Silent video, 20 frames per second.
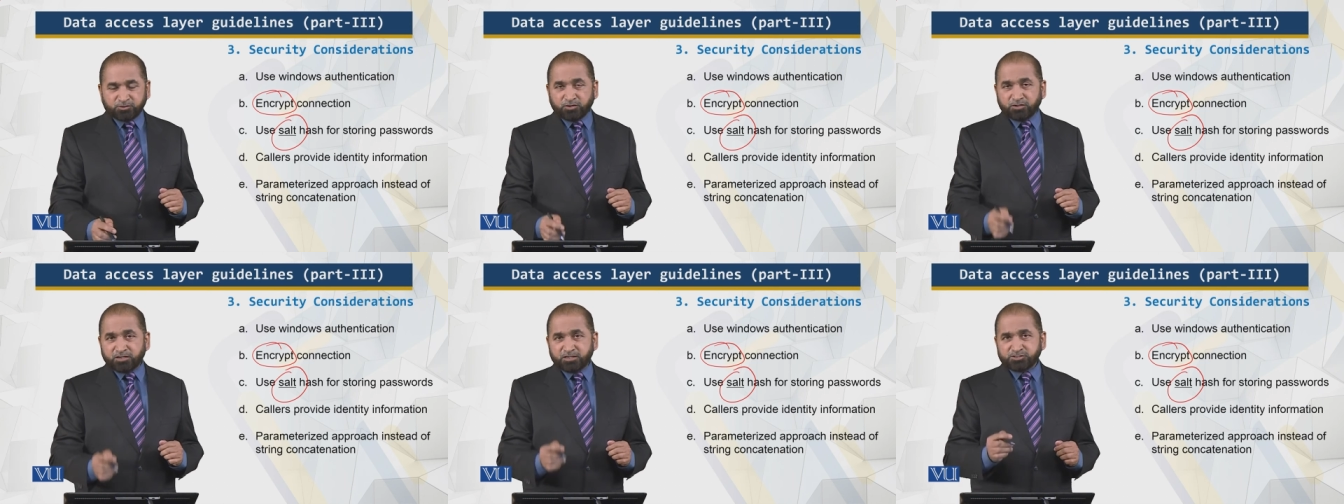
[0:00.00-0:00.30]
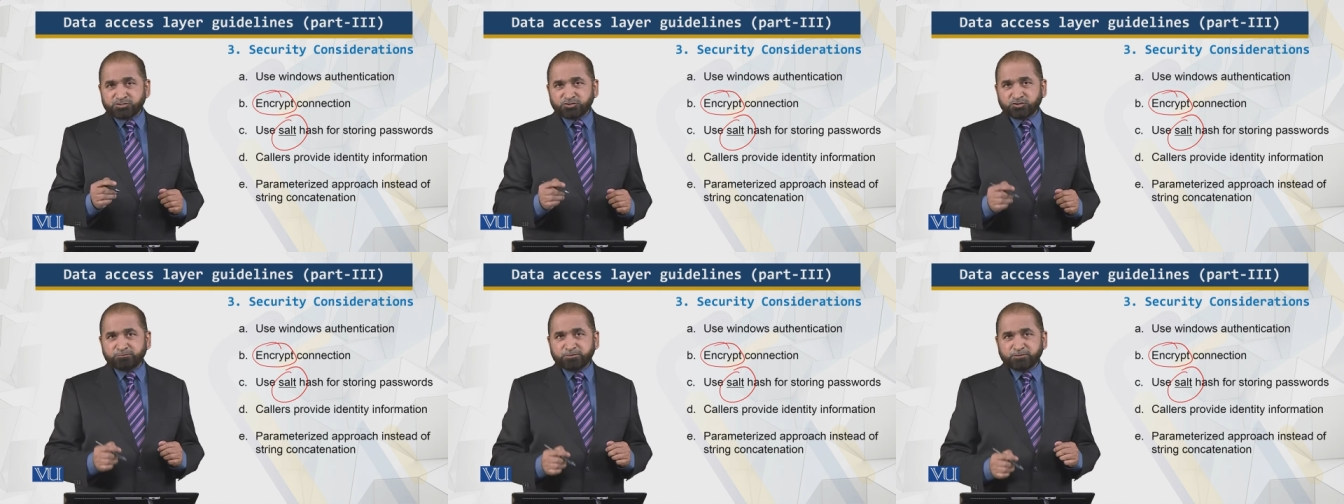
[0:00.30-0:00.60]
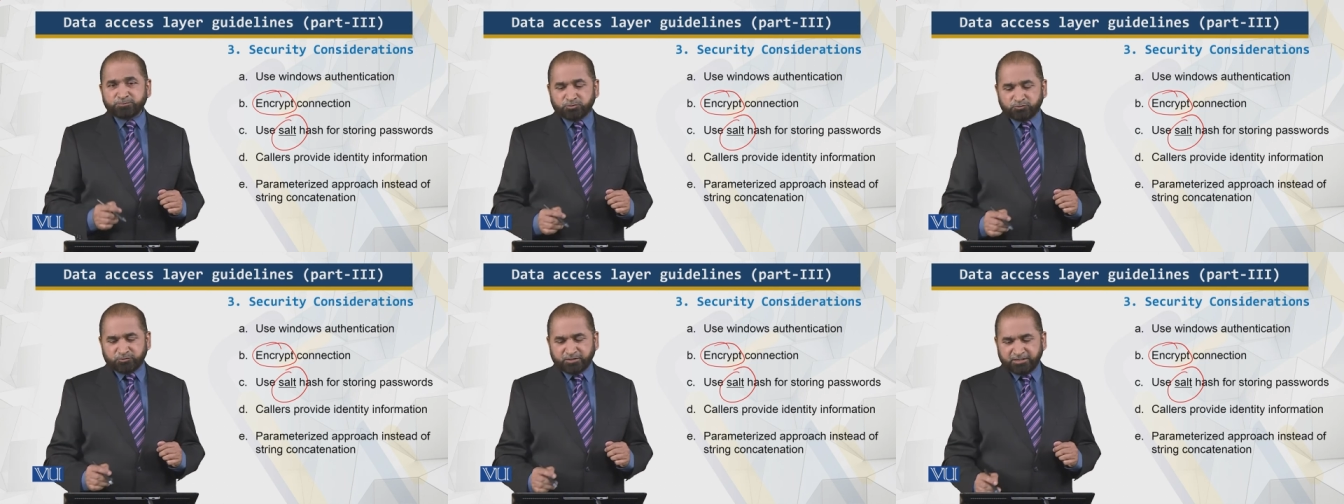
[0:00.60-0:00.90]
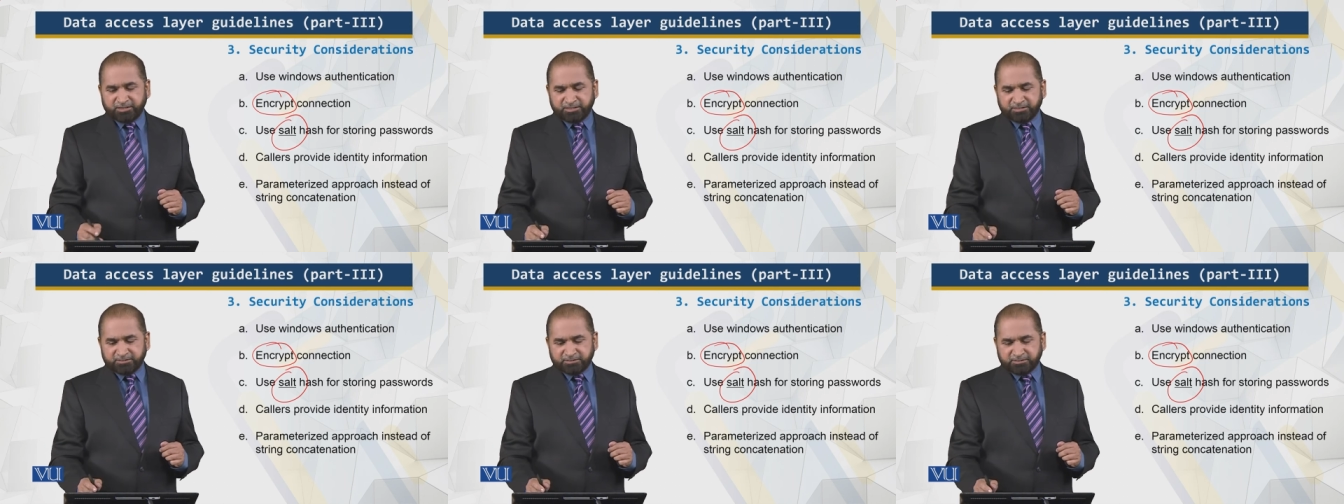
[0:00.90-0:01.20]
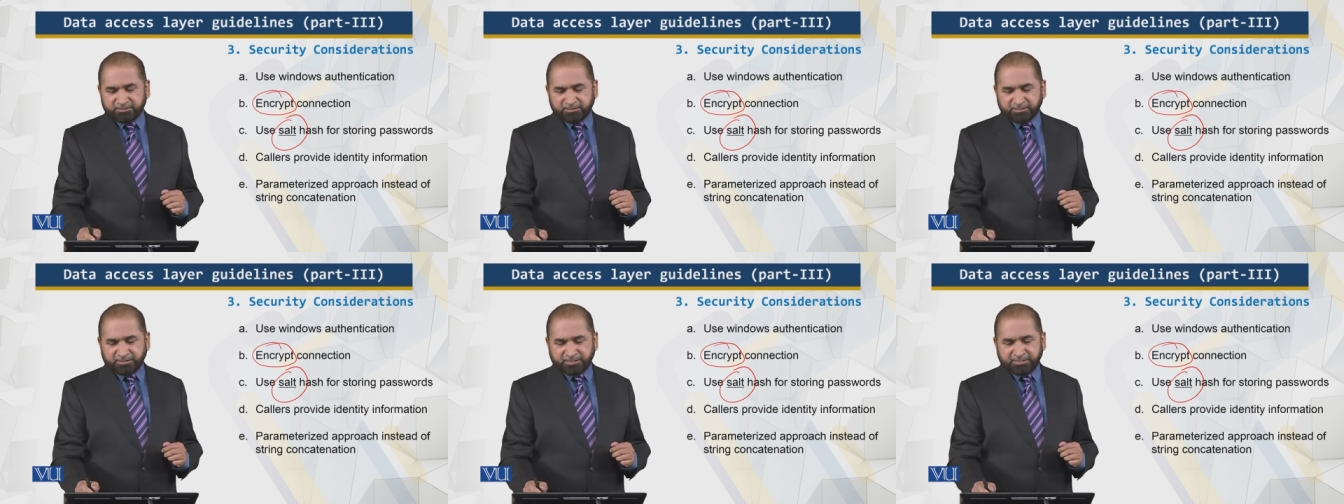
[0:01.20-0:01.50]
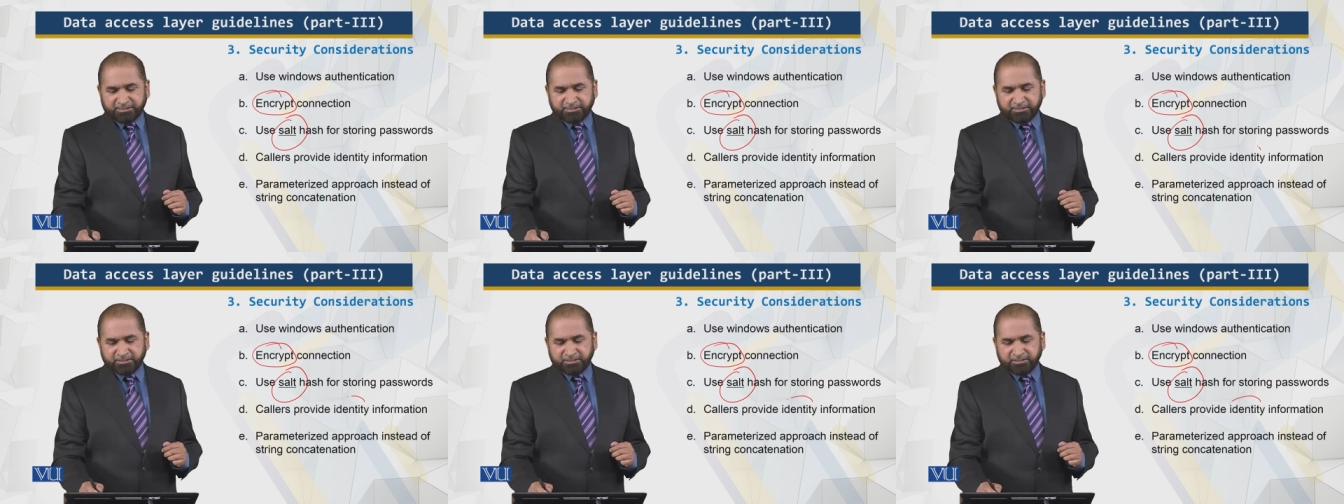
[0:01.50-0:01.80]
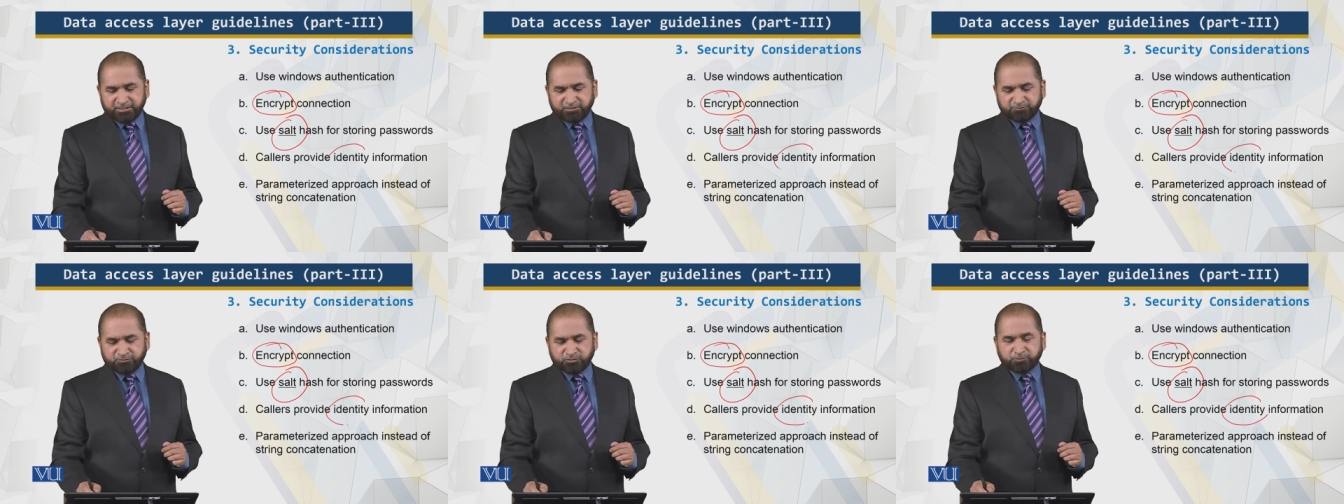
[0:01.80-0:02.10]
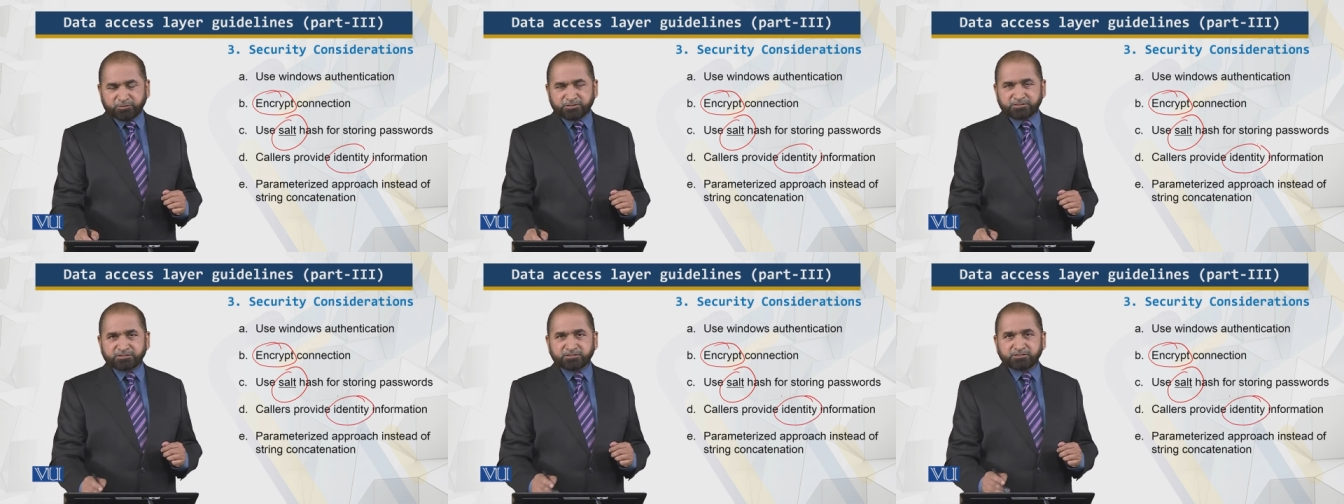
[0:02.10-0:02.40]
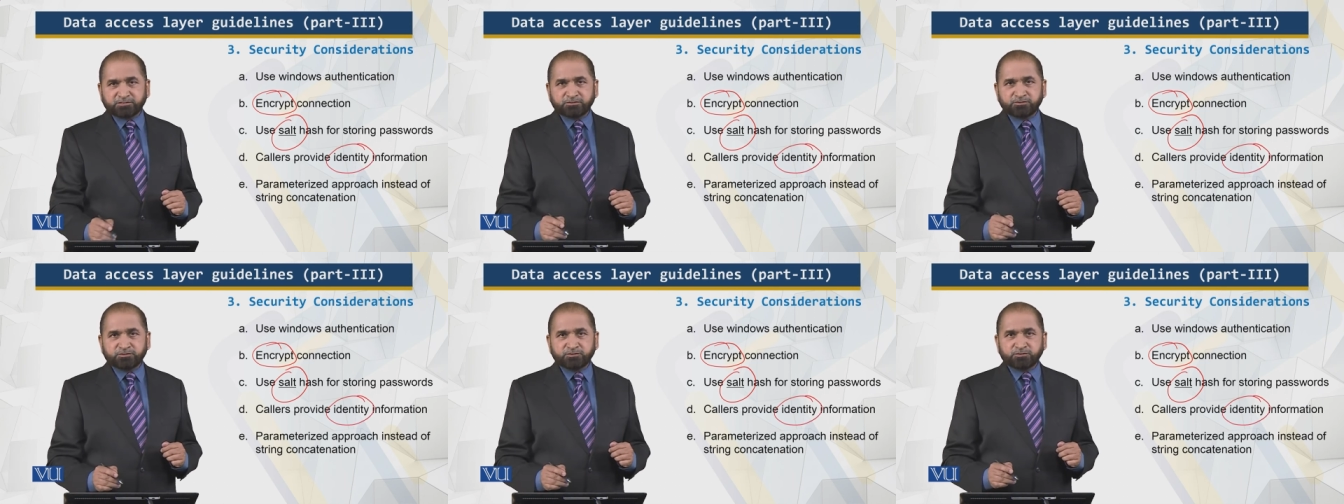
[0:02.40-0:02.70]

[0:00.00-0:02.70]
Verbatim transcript: caller should be providing the identity information